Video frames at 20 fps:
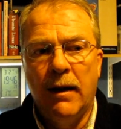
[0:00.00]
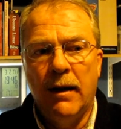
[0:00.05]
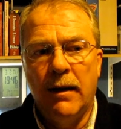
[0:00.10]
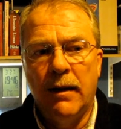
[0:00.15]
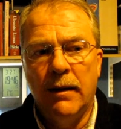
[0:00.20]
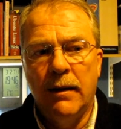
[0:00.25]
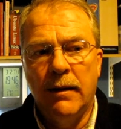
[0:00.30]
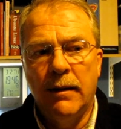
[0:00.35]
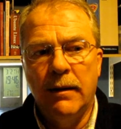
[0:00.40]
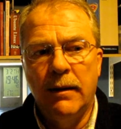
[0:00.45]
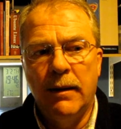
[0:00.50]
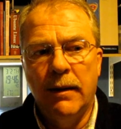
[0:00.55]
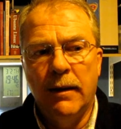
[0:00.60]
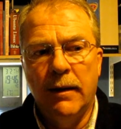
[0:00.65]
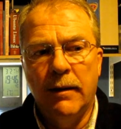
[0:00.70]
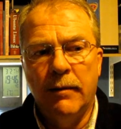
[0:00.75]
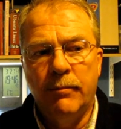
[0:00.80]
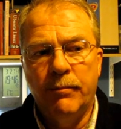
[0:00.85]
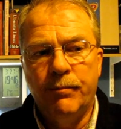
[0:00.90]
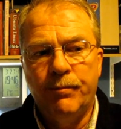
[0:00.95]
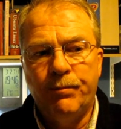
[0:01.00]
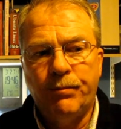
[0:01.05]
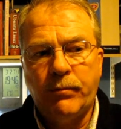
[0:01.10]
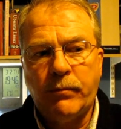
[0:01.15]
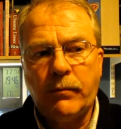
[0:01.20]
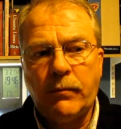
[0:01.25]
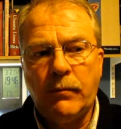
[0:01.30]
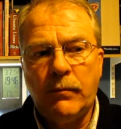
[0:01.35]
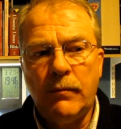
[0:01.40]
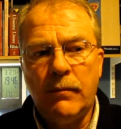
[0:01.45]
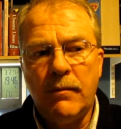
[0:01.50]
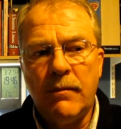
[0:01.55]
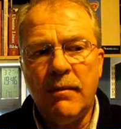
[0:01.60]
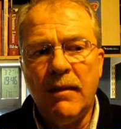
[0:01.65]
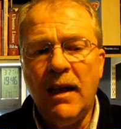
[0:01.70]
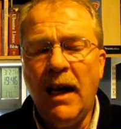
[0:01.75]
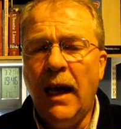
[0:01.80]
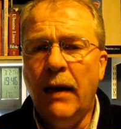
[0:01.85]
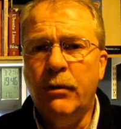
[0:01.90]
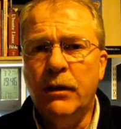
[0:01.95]
And
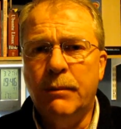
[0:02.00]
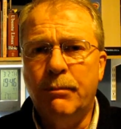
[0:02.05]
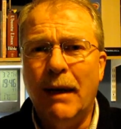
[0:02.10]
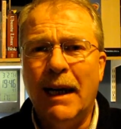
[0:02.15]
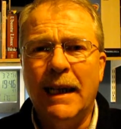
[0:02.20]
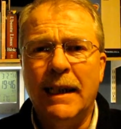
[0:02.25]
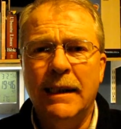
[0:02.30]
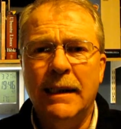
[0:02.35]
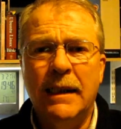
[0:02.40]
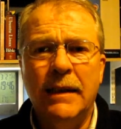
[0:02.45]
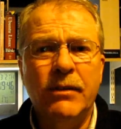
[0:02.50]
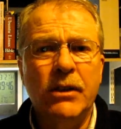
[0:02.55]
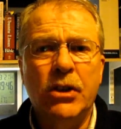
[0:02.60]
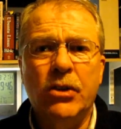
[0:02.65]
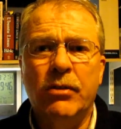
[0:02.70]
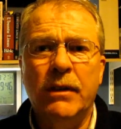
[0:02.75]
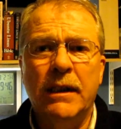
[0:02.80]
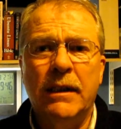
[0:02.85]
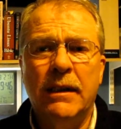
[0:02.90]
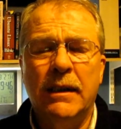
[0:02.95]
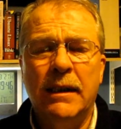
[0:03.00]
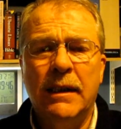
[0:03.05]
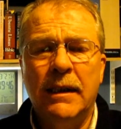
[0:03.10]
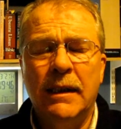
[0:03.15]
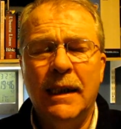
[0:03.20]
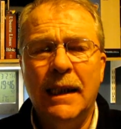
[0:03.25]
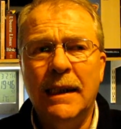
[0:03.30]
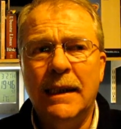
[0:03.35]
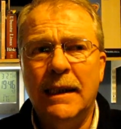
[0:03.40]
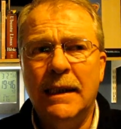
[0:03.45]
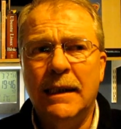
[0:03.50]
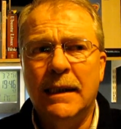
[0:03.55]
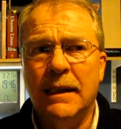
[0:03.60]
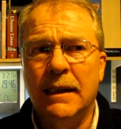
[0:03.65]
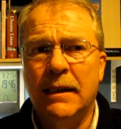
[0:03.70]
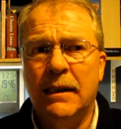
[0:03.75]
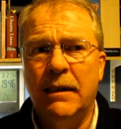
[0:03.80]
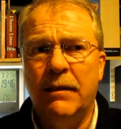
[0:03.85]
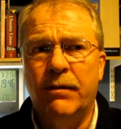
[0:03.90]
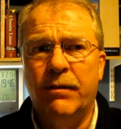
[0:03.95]
I was back in Divis Street in
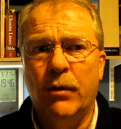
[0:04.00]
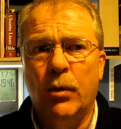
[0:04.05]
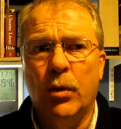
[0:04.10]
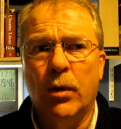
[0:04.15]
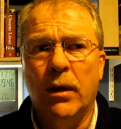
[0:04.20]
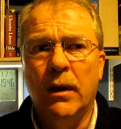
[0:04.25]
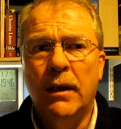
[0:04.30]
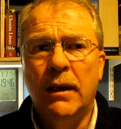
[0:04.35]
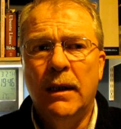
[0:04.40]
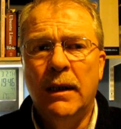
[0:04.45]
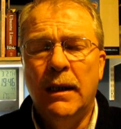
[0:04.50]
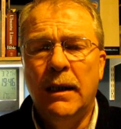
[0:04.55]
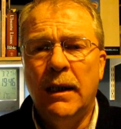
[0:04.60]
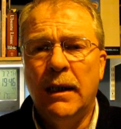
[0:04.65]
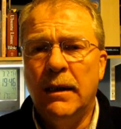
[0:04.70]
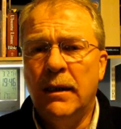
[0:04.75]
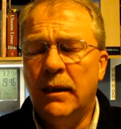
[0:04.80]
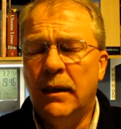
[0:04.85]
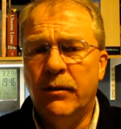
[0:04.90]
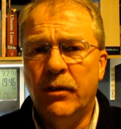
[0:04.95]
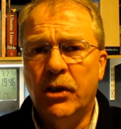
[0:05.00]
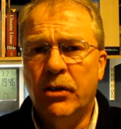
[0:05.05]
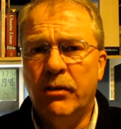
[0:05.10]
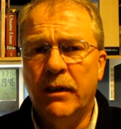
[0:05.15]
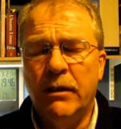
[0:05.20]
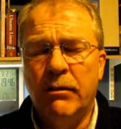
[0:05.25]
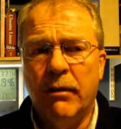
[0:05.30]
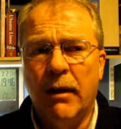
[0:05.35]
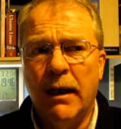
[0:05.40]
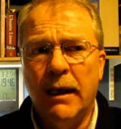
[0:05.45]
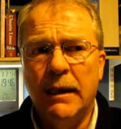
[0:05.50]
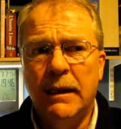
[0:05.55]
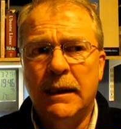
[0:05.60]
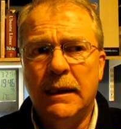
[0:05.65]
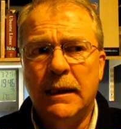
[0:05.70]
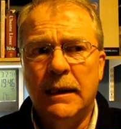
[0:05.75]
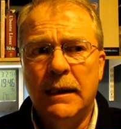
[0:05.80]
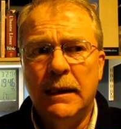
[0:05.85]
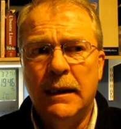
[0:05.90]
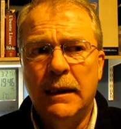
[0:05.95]
1964 in the Divis Street
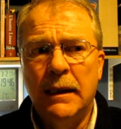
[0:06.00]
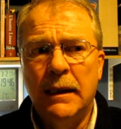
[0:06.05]
riots.